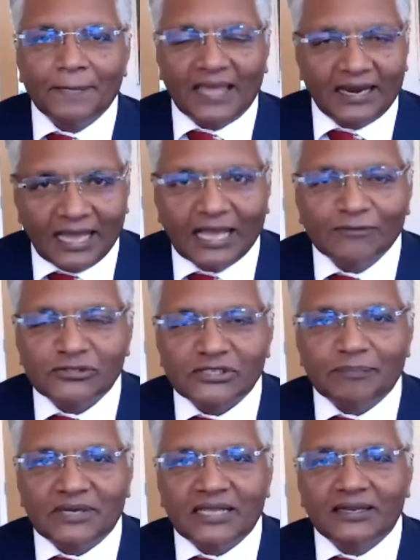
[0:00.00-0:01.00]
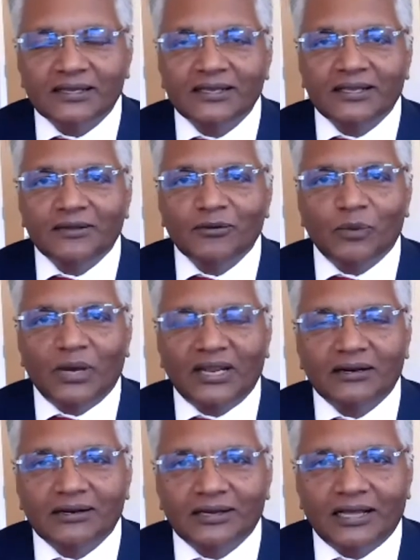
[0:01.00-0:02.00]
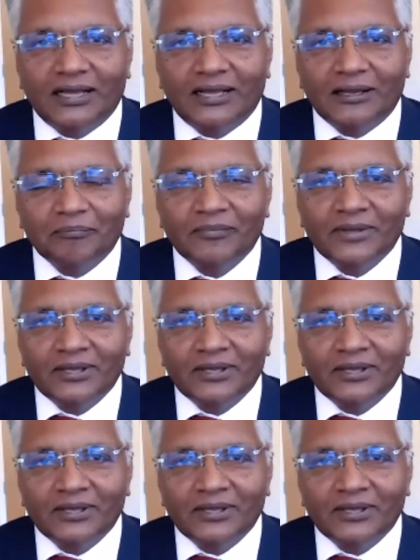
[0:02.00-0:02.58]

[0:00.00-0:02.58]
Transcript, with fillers: And I have slipped in when um,